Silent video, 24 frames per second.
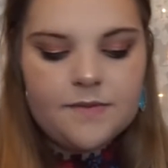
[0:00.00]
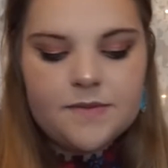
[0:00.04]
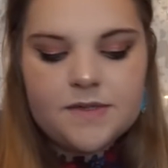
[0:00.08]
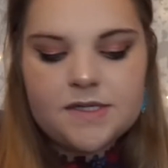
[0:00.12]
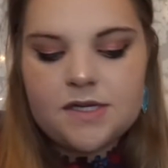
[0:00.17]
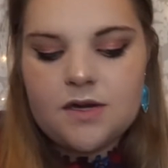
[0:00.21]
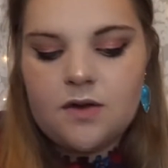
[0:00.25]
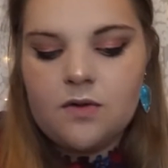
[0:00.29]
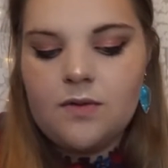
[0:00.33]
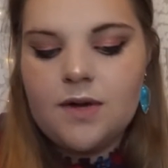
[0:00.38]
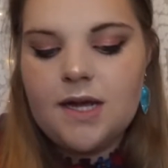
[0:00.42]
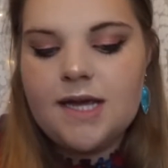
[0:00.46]

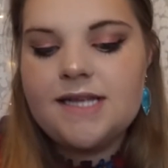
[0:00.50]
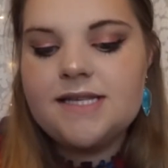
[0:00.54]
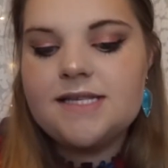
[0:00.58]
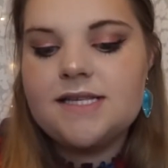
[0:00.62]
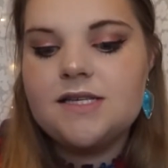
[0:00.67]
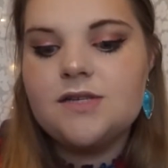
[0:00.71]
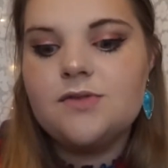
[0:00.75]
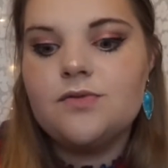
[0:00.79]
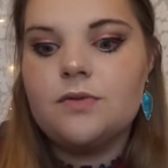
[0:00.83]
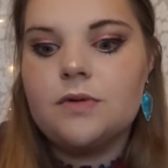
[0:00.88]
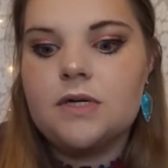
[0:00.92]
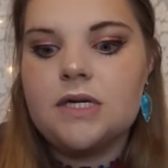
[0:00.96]
Snow White's
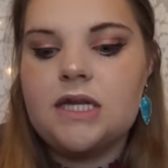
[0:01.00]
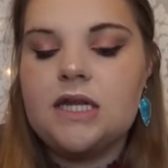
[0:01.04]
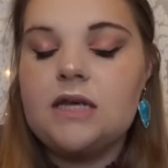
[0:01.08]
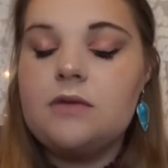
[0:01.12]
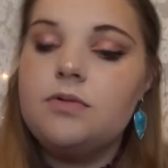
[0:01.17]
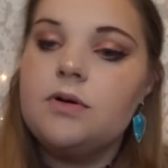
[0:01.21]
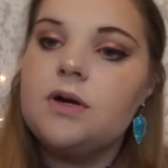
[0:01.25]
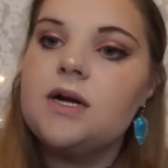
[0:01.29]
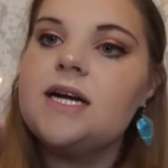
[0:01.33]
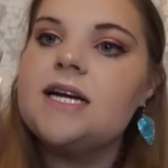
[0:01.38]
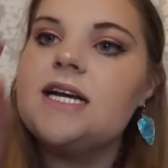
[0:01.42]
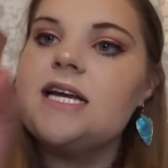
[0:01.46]
is really
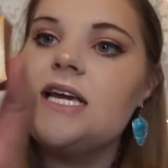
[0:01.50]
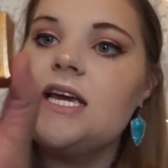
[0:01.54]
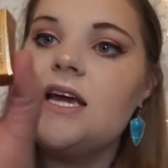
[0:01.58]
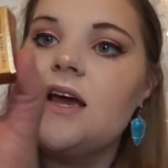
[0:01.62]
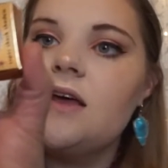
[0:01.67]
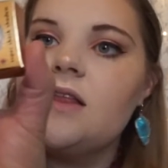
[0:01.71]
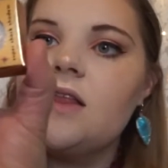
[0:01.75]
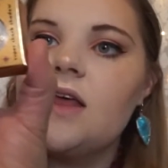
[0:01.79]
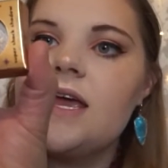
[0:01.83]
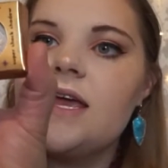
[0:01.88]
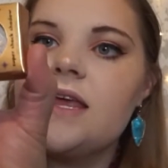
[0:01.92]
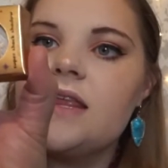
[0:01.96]
pretty.
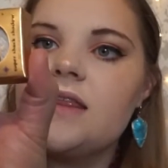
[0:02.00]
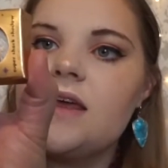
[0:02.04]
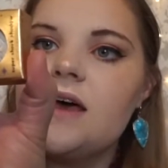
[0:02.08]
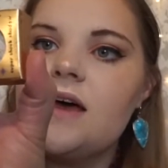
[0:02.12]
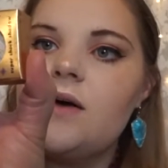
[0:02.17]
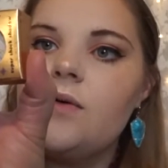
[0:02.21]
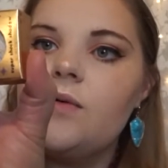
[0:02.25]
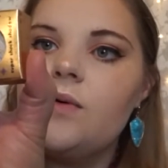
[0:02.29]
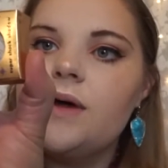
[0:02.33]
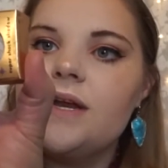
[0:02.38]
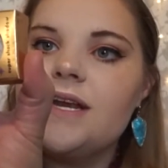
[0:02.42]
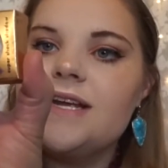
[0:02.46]
I like
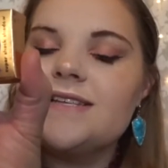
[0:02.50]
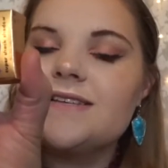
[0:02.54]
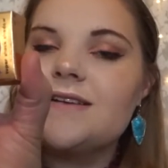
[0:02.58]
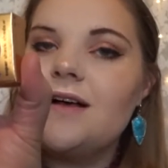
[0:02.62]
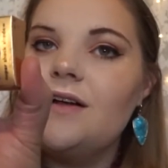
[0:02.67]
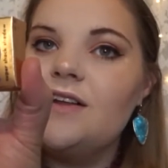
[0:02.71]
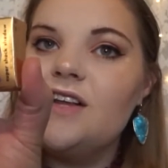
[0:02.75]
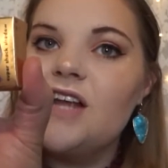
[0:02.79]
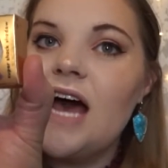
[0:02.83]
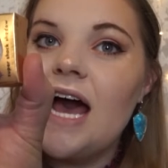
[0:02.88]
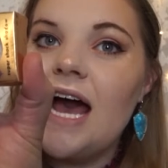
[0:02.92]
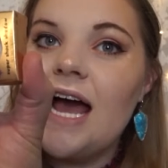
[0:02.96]
that one. It's
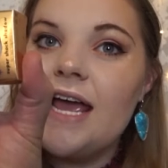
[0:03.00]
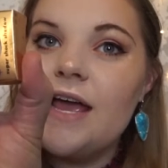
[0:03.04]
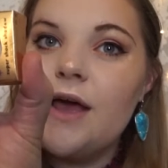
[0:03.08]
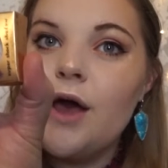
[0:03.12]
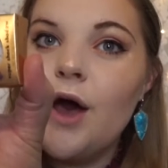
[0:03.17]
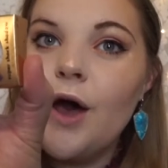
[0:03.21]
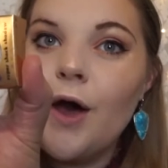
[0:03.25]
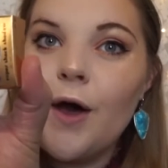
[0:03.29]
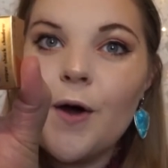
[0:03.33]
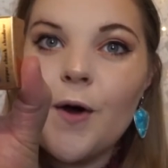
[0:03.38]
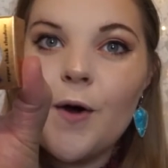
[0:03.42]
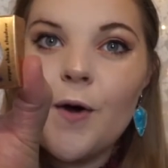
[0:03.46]
called Hi
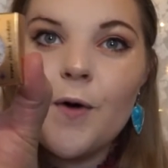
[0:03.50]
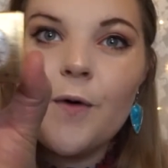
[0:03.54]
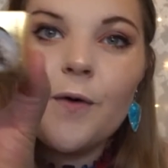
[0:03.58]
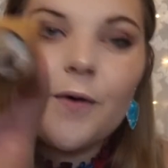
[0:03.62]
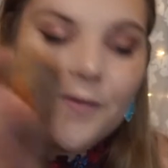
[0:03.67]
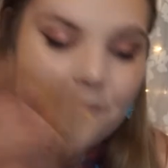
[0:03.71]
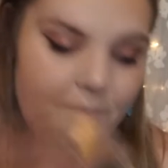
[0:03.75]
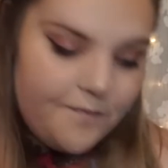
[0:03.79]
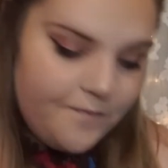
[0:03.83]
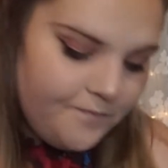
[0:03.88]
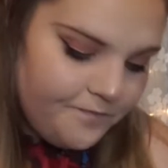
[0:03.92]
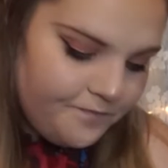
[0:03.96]
Ho.